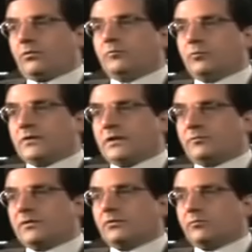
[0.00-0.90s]
good
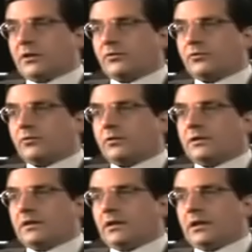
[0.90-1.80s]
Muslims to make sure
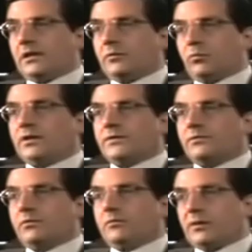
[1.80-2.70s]
that the land
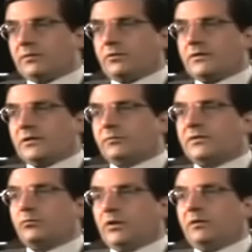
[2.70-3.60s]
once ruled by
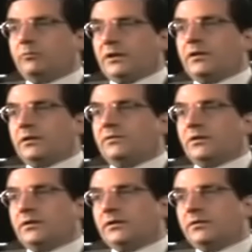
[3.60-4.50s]
Muslims will be
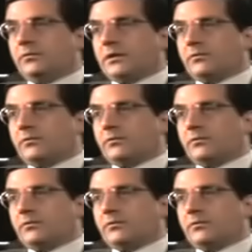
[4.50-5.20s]
reverted to their rule.